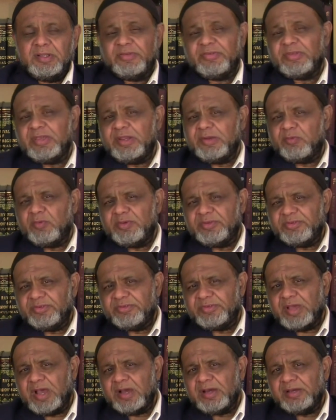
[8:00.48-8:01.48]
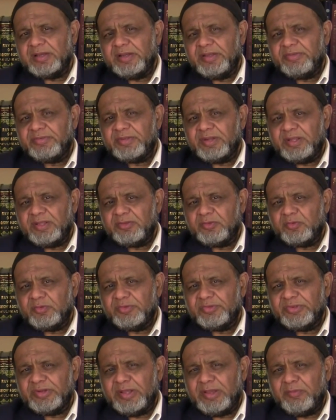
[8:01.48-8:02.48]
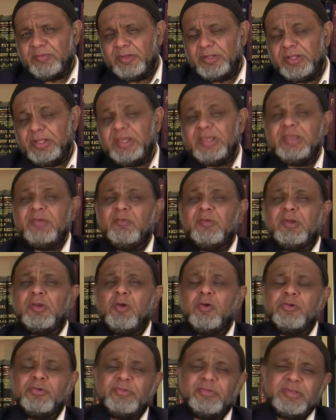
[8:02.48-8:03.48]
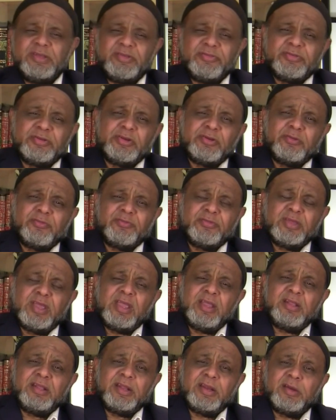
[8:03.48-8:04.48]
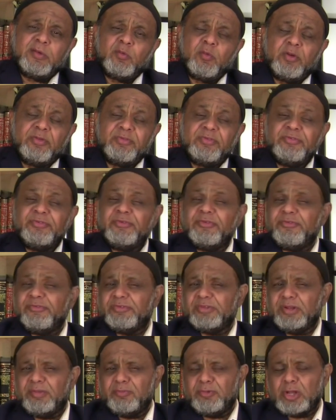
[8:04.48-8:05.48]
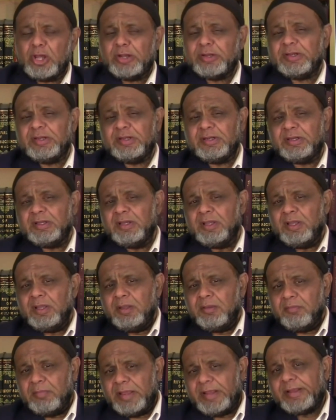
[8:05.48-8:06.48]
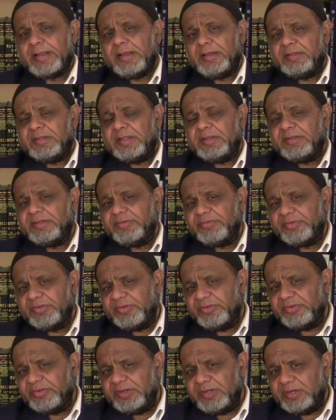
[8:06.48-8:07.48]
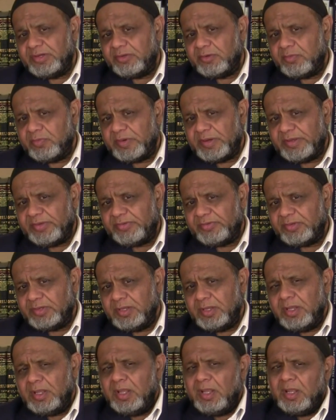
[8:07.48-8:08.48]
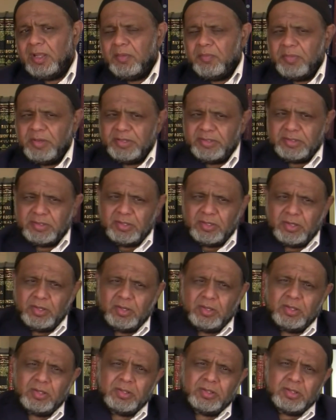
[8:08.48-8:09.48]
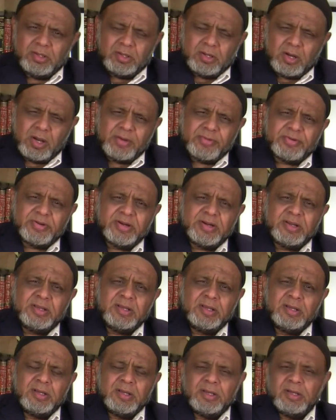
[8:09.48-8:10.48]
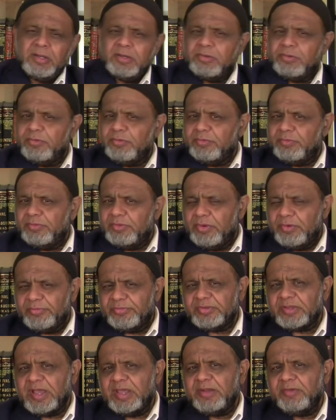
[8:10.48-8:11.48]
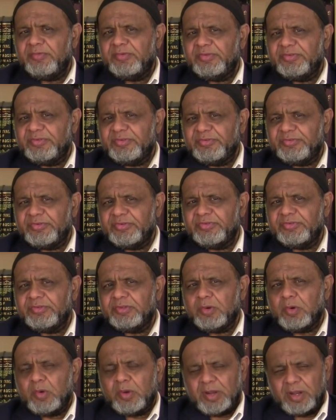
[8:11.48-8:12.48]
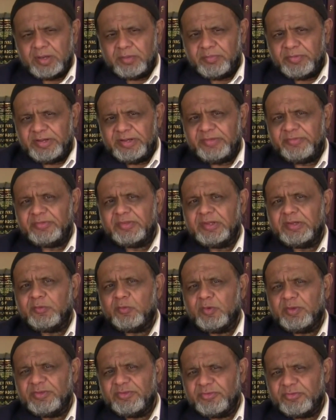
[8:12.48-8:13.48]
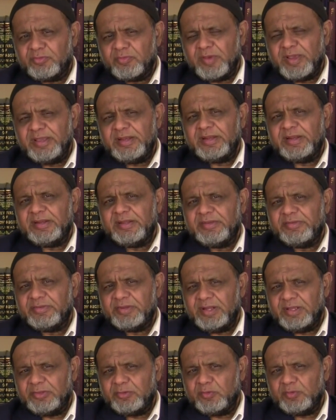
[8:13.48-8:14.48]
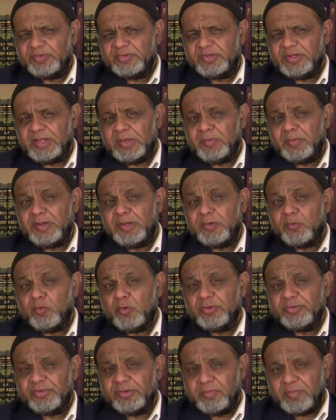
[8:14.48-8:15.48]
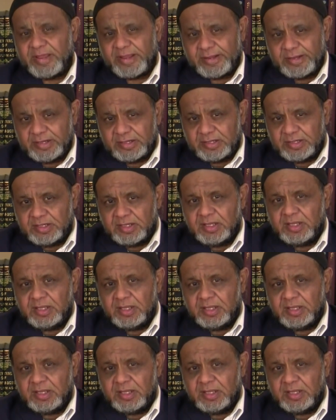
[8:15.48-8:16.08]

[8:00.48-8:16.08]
They say it was Ishaq alayhi salatu wasalam, and they even go to the extent of saying that it was in Jerusalem, not in Mecca, that this incident took place. But the contrary to those kind of assertions, the Quran believes that it was Ismail alayhi salatu wasalam, and it was in Mecca,